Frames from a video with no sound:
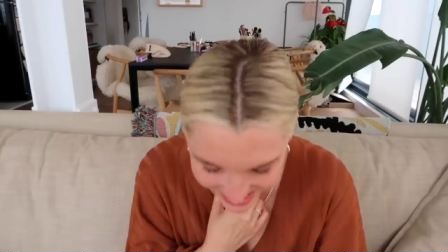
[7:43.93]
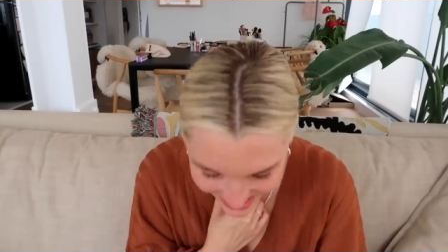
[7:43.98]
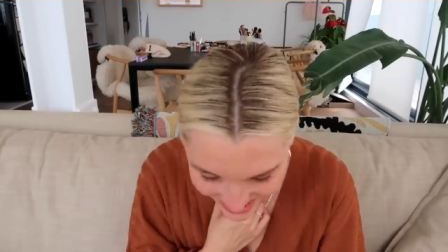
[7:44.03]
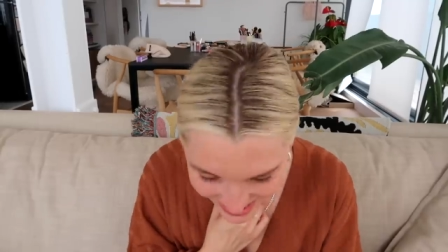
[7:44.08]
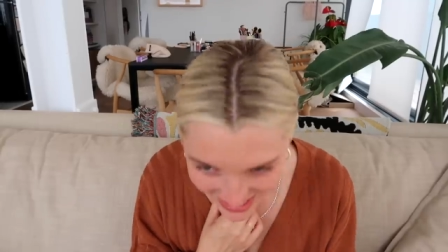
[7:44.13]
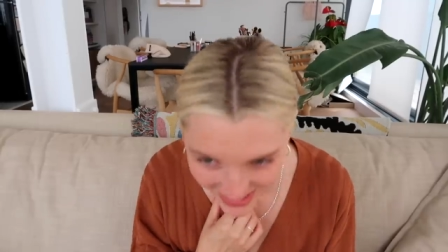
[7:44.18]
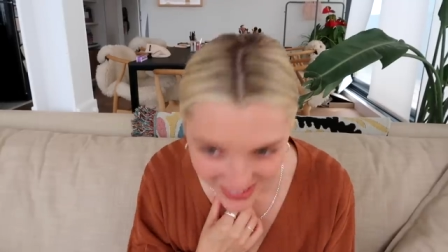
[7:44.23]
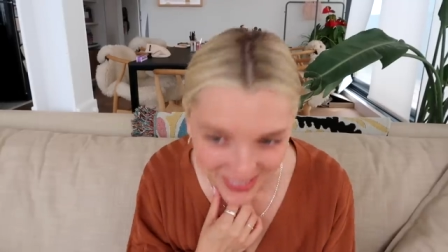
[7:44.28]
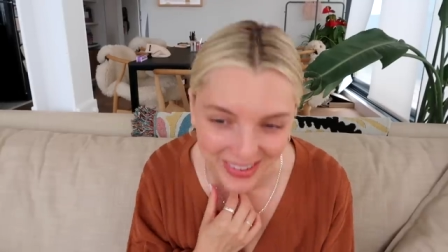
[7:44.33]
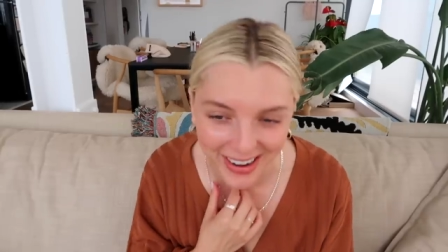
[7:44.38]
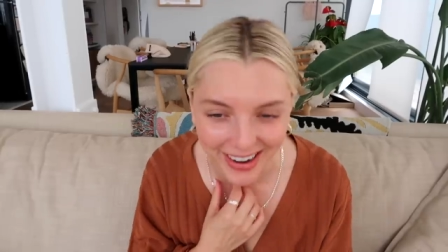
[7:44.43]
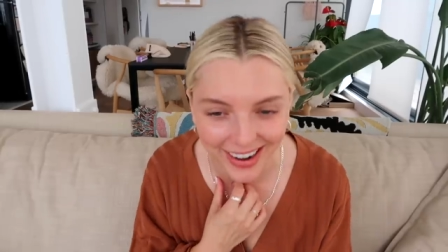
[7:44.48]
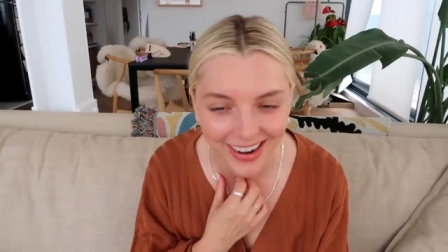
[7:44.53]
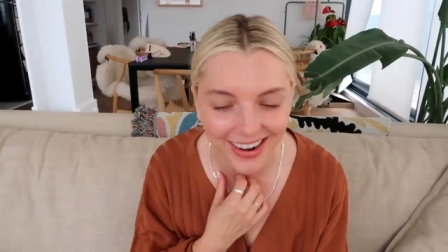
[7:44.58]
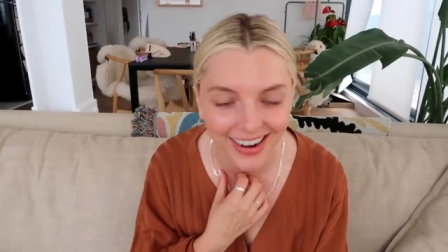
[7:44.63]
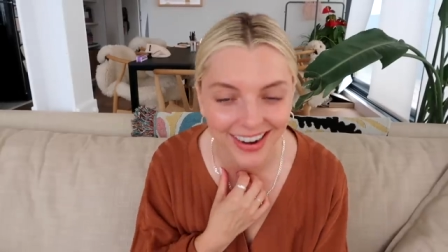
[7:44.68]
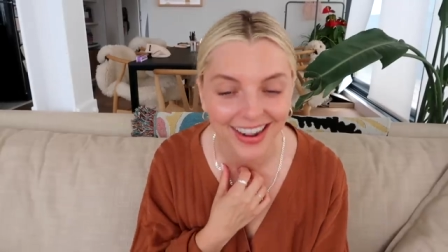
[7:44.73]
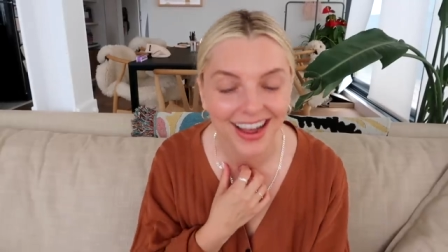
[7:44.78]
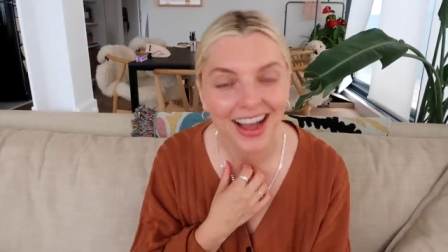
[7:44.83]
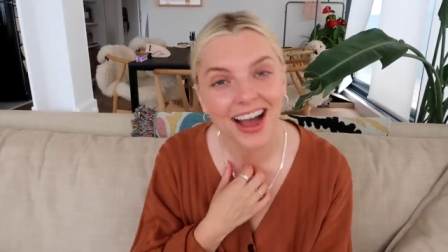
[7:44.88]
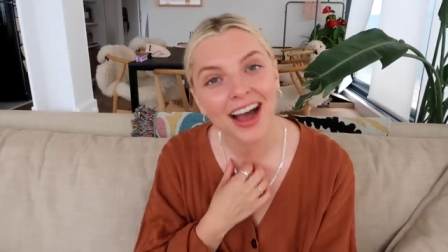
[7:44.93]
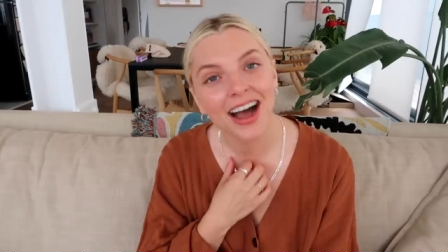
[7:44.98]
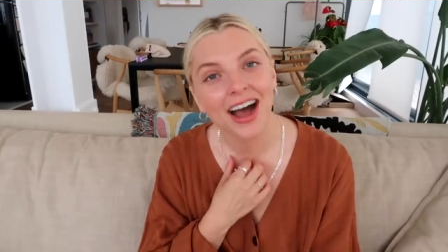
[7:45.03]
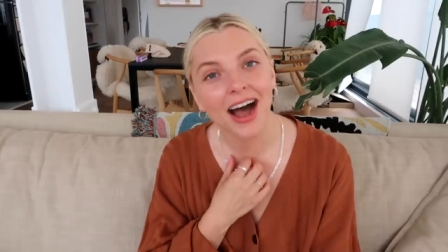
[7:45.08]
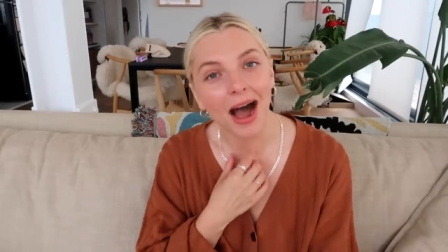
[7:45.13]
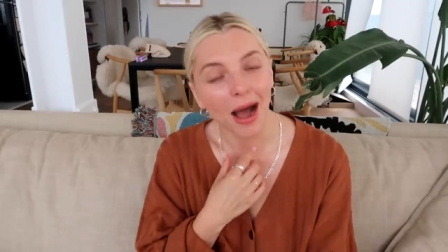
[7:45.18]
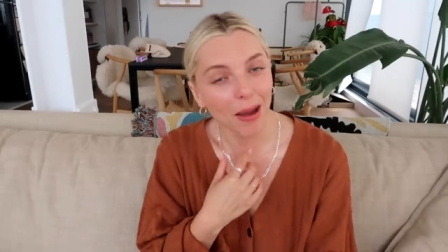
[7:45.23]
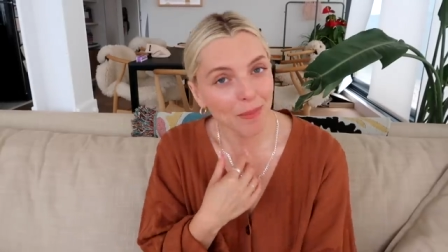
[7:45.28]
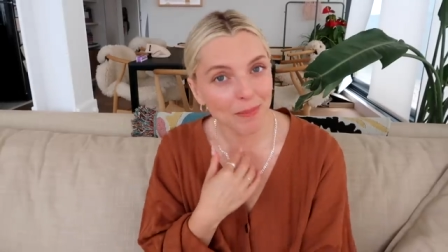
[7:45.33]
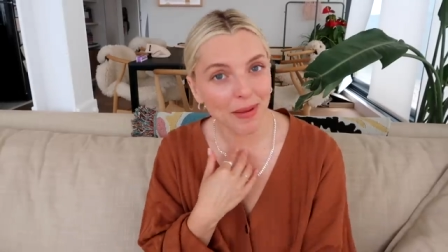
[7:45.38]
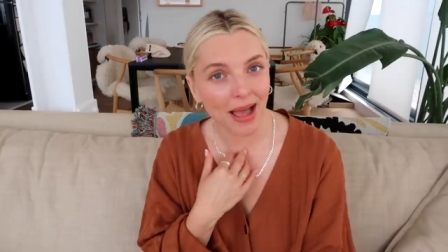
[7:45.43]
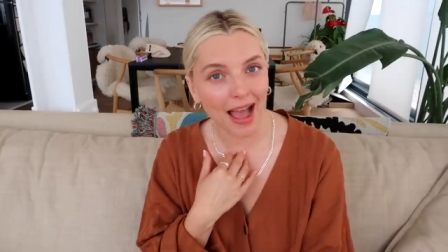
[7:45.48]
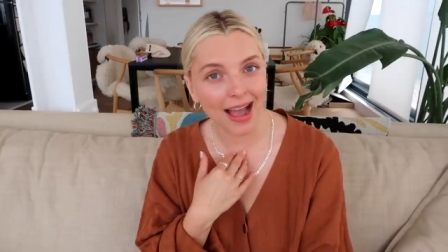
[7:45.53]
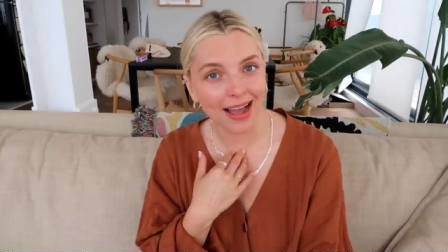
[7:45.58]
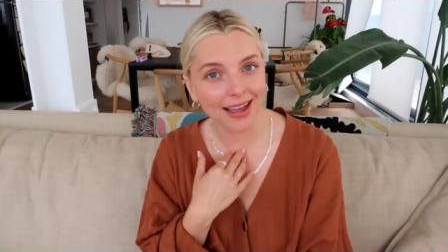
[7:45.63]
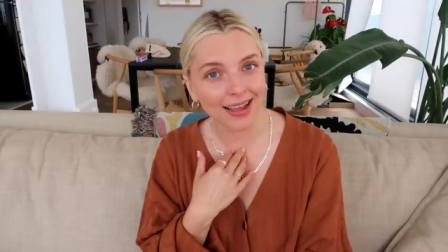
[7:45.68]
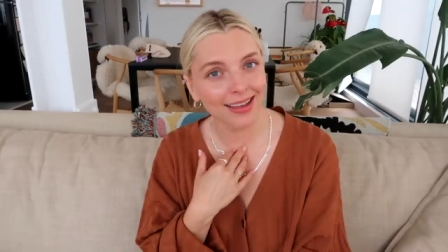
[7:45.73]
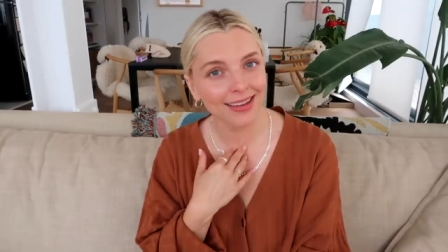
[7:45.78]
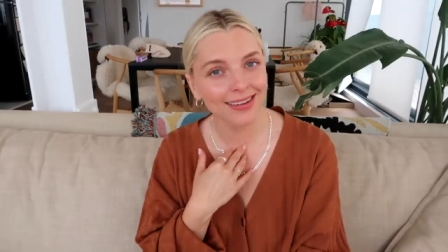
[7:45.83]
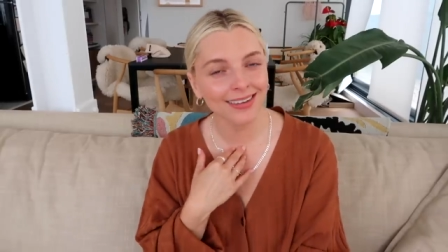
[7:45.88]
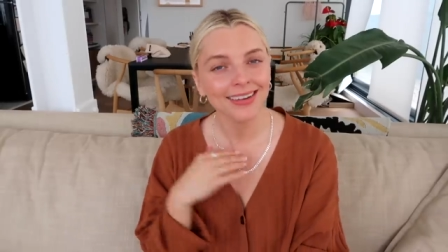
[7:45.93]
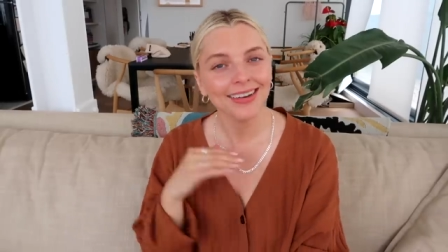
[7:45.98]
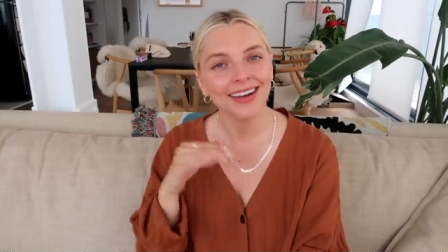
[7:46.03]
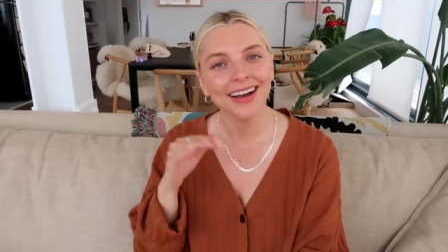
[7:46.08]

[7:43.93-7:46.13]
Sorry, I'm back.